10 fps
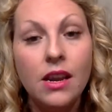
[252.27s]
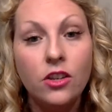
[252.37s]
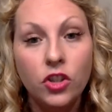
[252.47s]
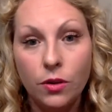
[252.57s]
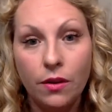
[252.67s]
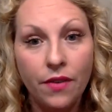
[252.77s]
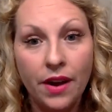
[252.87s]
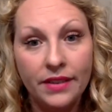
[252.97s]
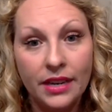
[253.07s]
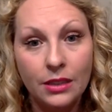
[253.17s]
and do it
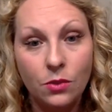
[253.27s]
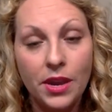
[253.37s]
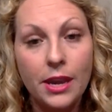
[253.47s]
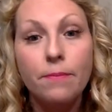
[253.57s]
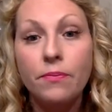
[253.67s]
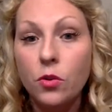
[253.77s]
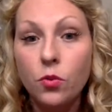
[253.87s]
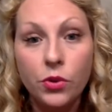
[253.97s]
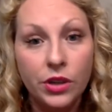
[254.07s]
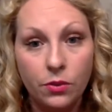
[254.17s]
5 days a week. You
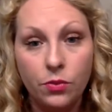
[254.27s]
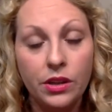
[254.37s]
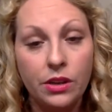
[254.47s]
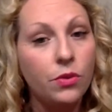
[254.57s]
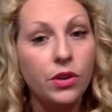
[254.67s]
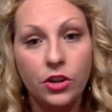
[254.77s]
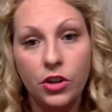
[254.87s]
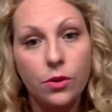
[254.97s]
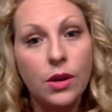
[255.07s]
really, really, really do.